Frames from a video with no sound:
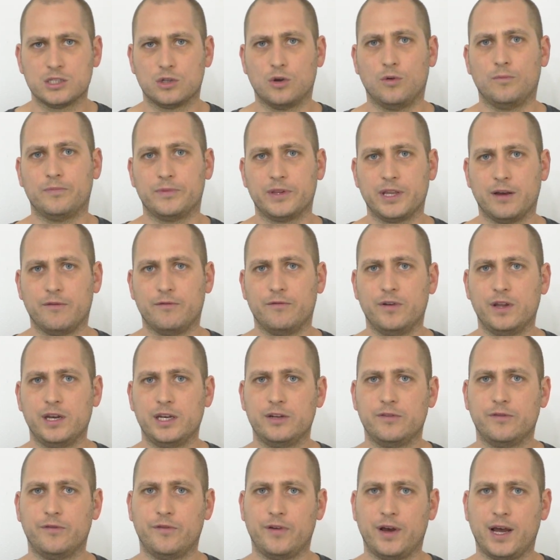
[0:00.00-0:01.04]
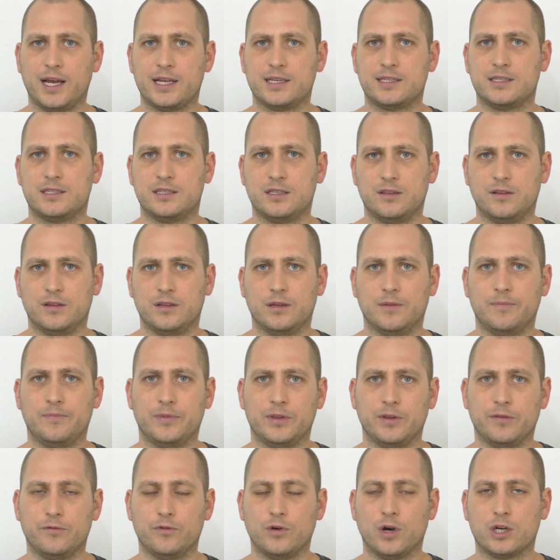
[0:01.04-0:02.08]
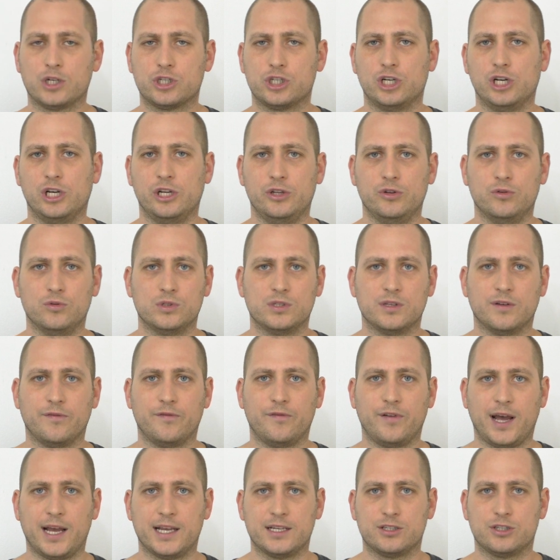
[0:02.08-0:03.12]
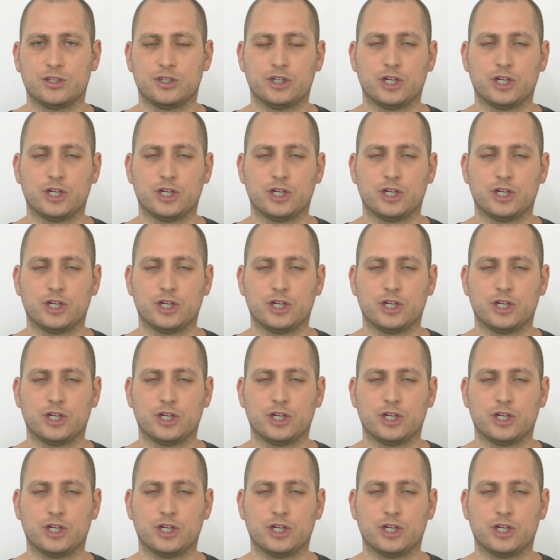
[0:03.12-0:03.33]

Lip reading: So yeah, very fast if you actually use a fast